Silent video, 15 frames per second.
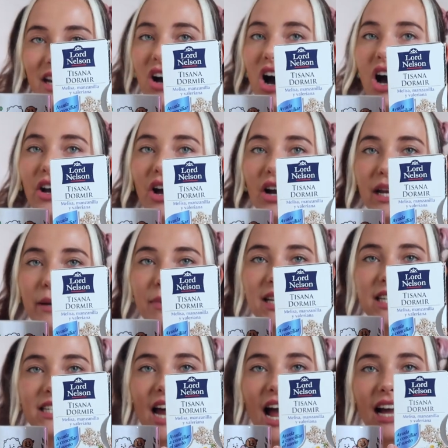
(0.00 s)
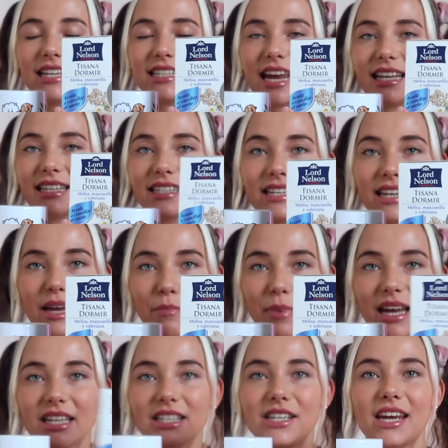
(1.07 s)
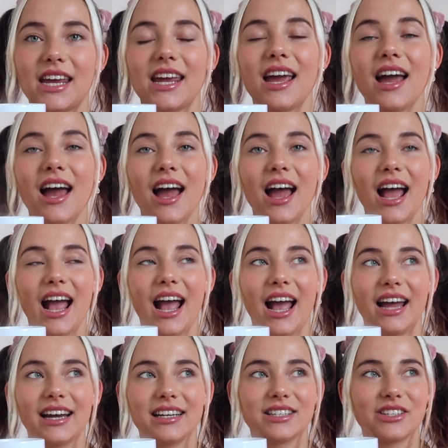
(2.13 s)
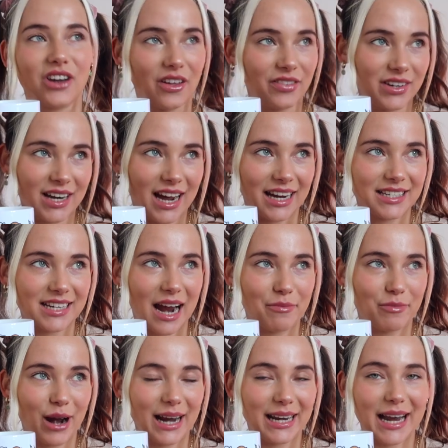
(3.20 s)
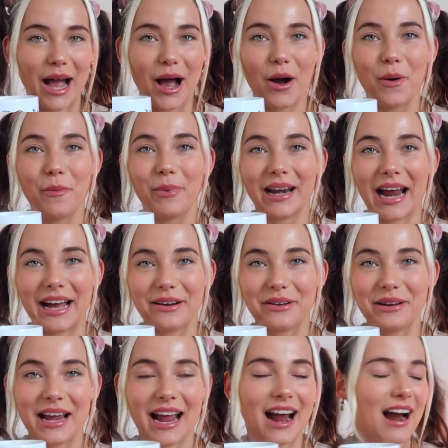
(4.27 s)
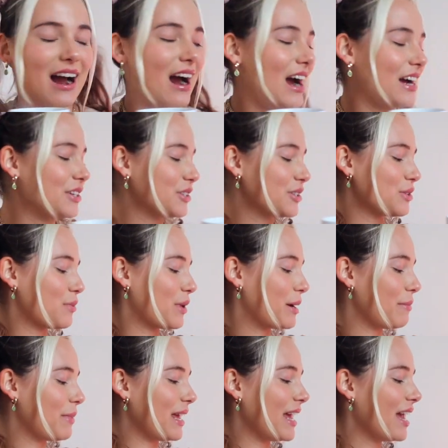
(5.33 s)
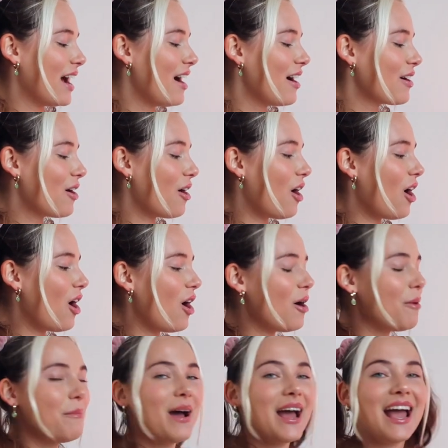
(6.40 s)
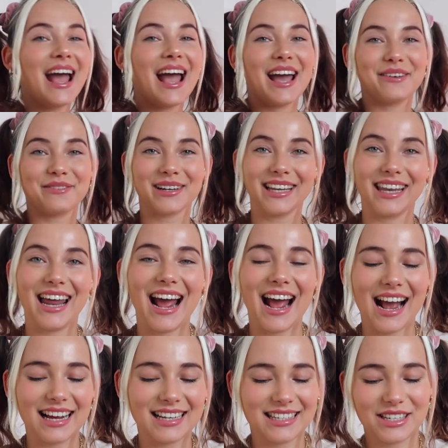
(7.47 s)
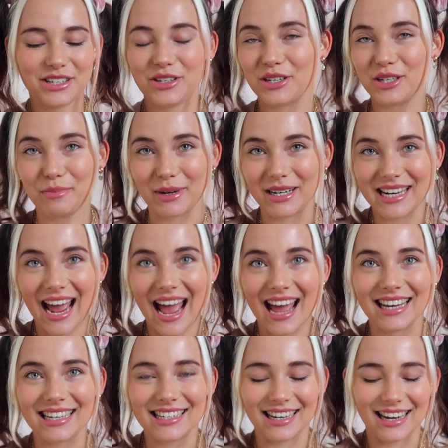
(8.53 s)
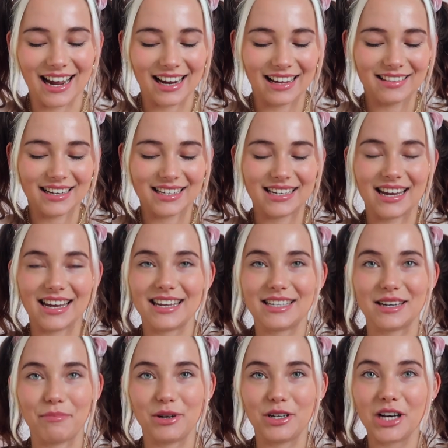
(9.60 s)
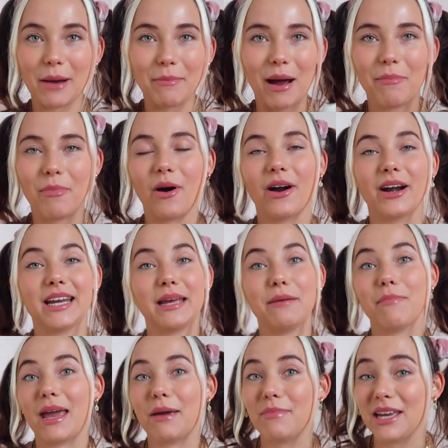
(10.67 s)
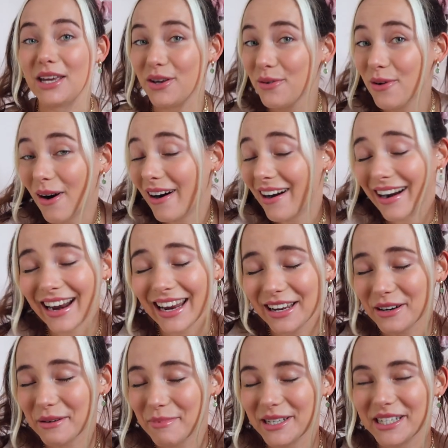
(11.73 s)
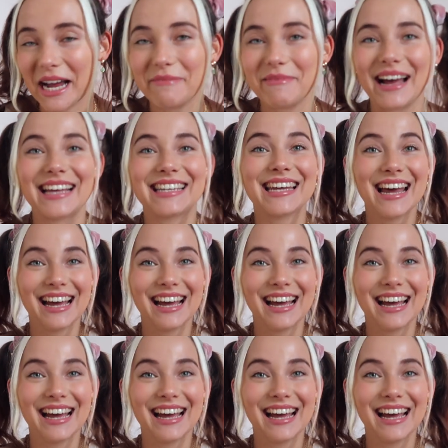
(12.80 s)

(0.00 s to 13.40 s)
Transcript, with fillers: got on Ibiza. It's a sleeping tea and it's not the nighttime right now, but I don't care. I just want to be calm and relaxed. Just pretend like this is a pajama party. Maybe you are in your pajamas.